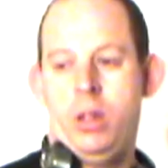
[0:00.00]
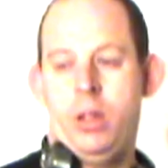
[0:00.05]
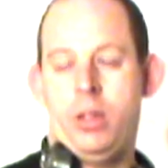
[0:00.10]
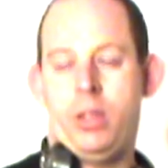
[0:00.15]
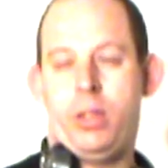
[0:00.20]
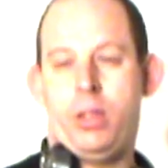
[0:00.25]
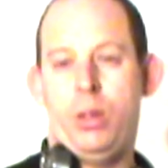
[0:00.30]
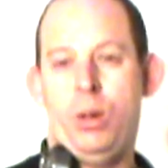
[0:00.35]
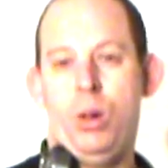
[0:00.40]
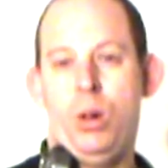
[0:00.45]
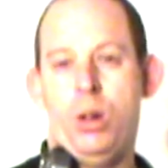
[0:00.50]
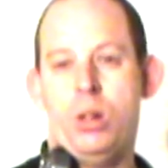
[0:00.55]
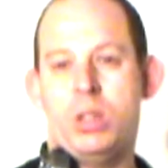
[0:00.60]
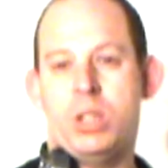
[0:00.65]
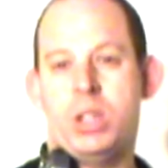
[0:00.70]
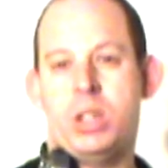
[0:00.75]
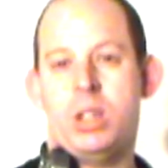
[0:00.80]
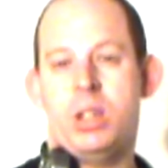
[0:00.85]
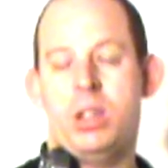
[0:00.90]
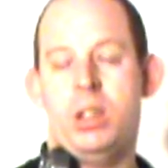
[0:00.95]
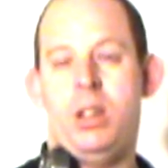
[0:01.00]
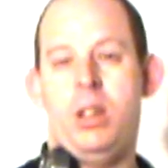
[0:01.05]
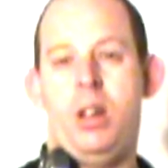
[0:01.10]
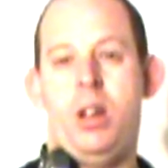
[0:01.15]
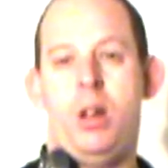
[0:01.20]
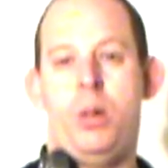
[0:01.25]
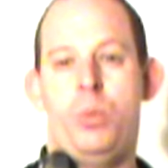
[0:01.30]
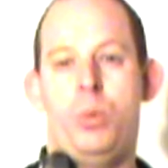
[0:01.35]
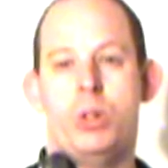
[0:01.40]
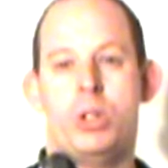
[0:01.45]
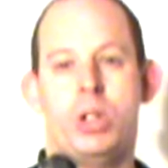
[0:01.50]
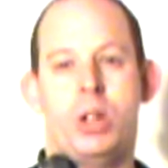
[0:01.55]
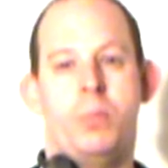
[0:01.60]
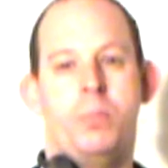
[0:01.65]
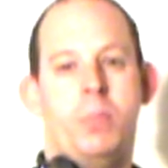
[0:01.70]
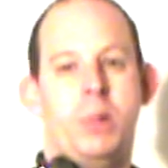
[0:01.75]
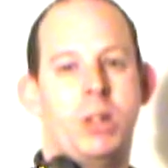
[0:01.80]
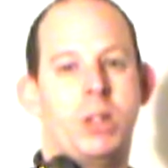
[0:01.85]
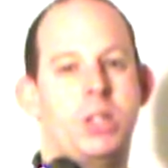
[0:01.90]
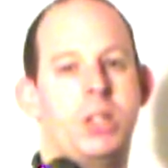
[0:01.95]
The thought, which I
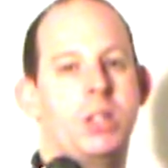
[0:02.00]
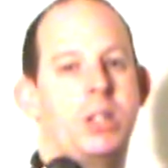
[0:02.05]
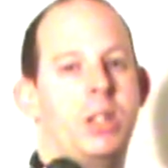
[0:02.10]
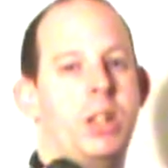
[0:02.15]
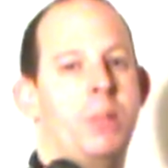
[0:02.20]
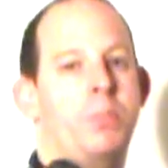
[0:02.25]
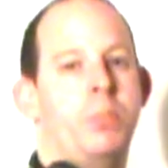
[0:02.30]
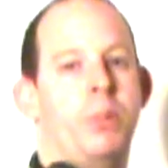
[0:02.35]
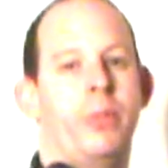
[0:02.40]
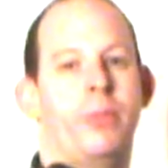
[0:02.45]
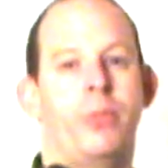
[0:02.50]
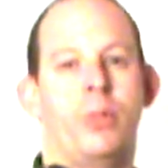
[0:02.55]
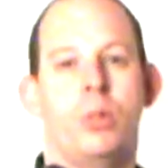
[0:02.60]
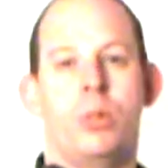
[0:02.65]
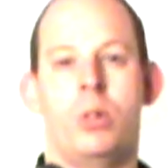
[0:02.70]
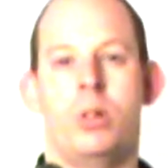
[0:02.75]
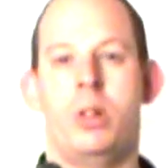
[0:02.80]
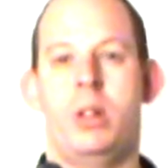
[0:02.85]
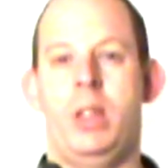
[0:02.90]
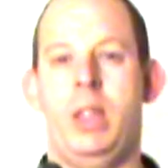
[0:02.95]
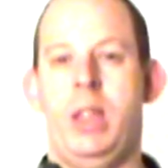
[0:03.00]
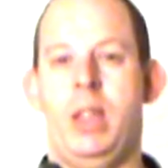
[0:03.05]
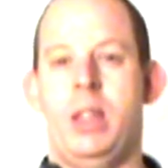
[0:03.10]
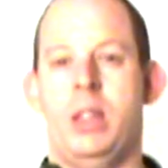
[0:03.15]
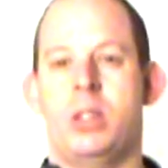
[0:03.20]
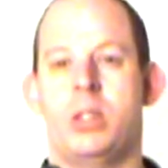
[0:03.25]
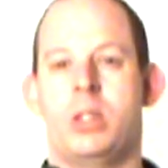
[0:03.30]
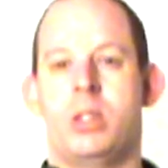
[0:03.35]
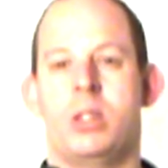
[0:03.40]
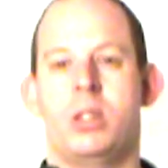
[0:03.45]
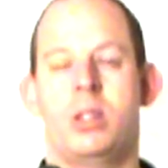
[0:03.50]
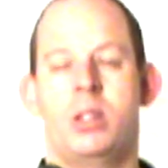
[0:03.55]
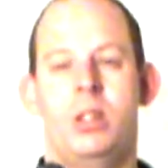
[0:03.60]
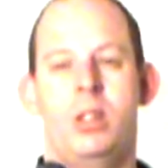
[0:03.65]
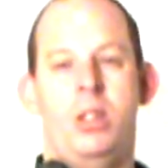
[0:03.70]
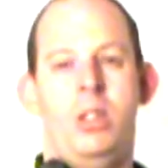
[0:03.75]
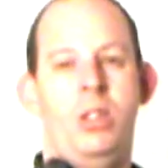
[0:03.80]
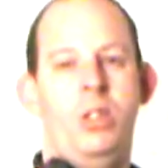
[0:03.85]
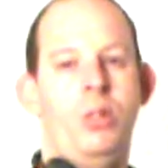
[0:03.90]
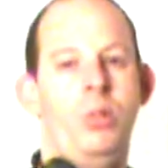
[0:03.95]
must have said before, is
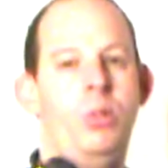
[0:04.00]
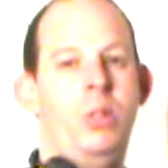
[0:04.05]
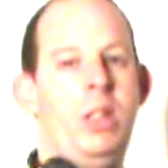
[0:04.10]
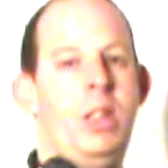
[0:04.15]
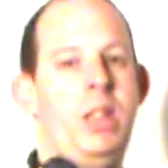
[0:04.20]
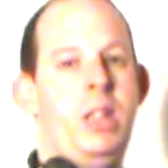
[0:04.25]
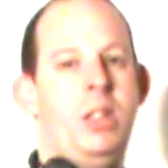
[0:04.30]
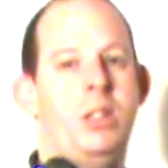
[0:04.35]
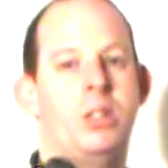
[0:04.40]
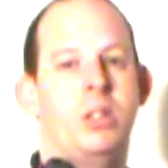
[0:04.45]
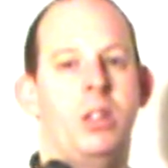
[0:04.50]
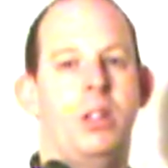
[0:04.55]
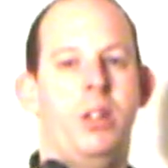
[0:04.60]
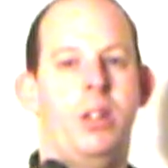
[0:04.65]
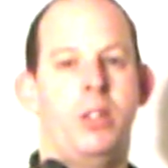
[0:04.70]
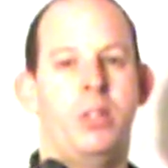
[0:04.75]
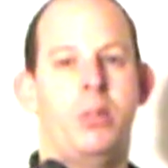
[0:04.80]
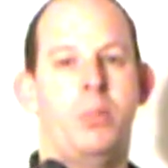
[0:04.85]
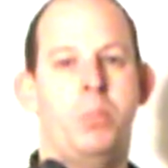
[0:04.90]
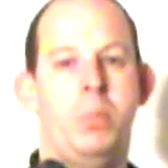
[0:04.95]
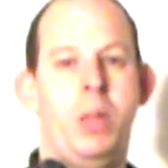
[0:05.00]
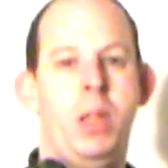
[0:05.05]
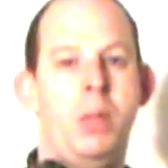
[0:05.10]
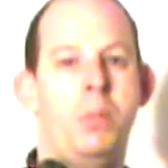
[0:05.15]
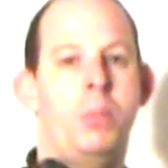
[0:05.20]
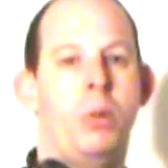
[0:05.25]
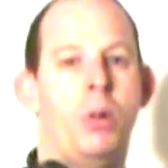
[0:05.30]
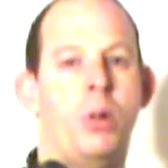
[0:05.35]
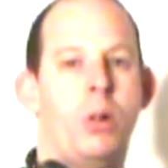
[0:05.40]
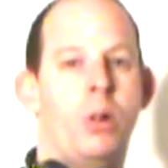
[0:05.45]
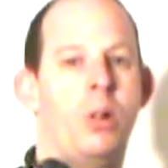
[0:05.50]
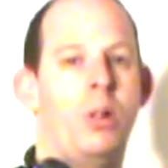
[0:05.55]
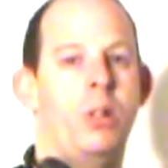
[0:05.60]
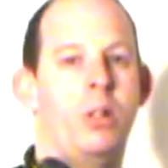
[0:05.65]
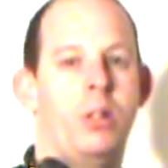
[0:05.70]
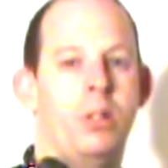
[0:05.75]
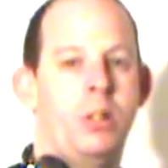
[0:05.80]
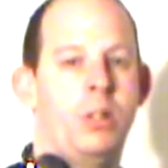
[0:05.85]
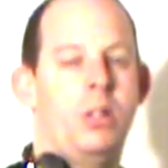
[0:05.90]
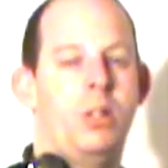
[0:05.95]
you need other people.
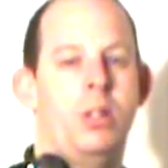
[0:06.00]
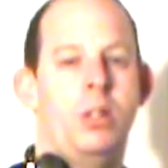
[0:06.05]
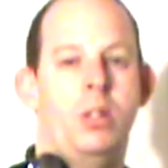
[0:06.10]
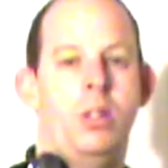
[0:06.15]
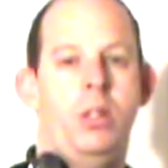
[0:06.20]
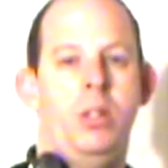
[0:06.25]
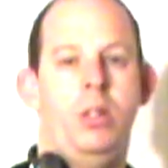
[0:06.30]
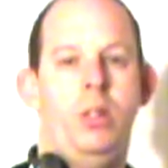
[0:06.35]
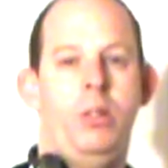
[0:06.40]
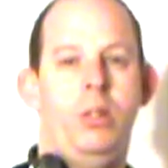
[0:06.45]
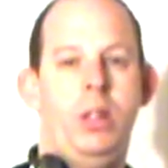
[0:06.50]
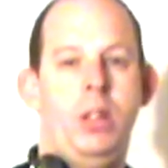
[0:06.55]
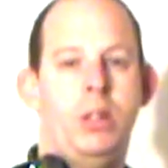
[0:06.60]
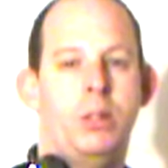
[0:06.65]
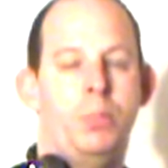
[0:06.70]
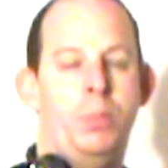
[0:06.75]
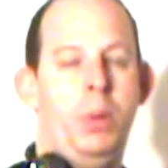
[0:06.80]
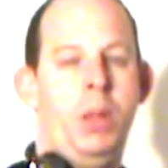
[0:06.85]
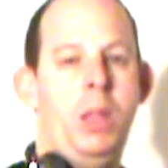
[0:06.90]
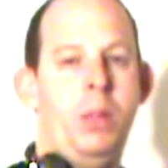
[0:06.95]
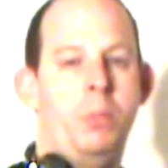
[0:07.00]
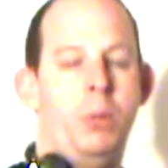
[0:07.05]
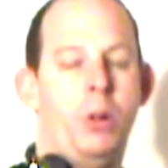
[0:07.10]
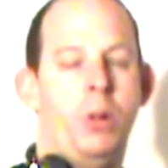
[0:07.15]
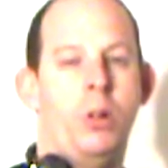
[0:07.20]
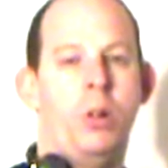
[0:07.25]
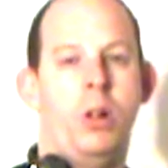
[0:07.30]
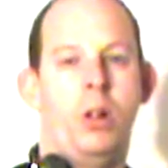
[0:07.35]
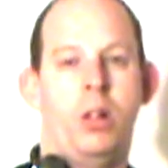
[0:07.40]
You need people.